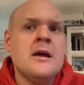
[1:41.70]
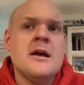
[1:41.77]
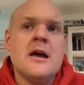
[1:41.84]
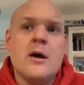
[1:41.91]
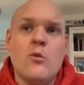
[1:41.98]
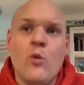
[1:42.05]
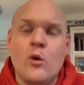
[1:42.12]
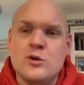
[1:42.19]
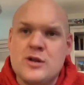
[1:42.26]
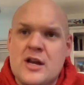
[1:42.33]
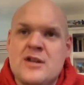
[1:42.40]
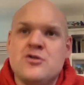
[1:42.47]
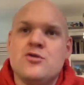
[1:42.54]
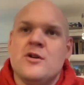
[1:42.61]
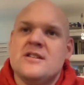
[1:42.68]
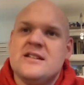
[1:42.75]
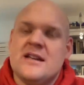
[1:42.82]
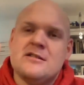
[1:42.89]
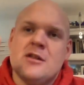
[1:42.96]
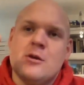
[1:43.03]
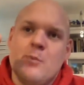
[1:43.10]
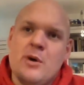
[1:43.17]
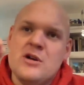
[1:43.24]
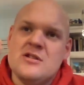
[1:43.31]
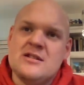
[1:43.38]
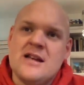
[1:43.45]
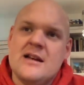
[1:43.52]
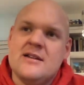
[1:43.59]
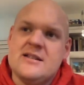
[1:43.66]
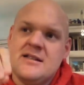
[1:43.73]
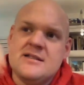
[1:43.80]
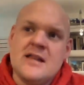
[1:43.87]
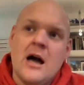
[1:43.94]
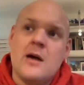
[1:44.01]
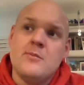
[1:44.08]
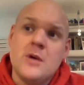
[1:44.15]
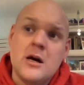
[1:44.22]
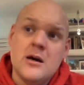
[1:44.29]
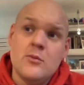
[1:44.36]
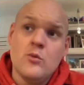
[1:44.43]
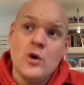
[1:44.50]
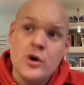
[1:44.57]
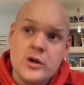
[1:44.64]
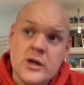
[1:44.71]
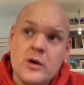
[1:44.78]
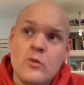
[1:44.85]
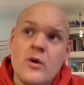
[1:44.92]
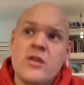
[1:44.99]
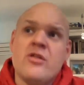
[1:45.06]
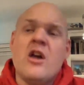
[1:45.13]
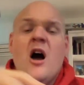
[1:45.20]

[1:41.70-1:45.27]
What's interesting is that personalities that I'm now working with,